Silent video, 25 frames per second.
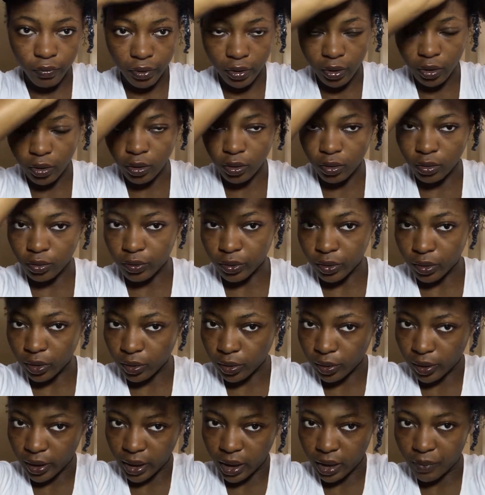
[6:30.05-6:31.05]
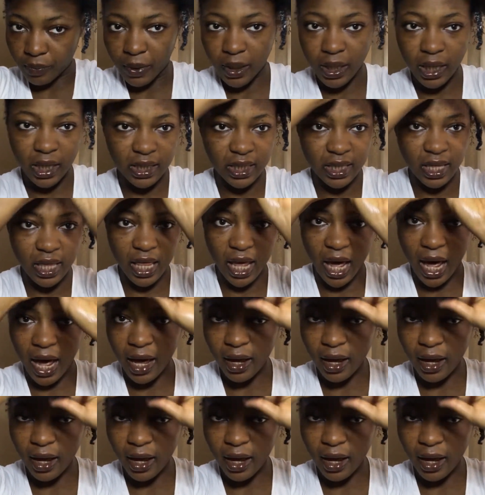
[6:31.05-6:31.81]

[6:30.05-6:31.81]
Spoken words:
real old real quick because of that.